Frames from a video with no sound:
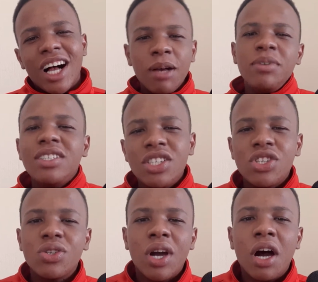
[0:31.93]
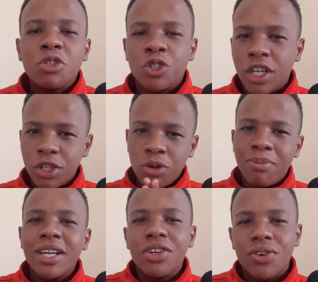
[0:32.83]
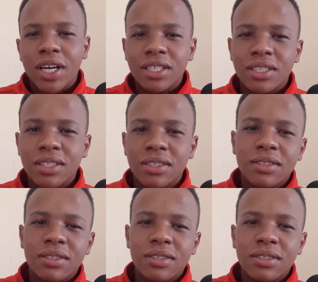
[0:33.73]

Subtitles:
I'll be teaching you how to get your money right.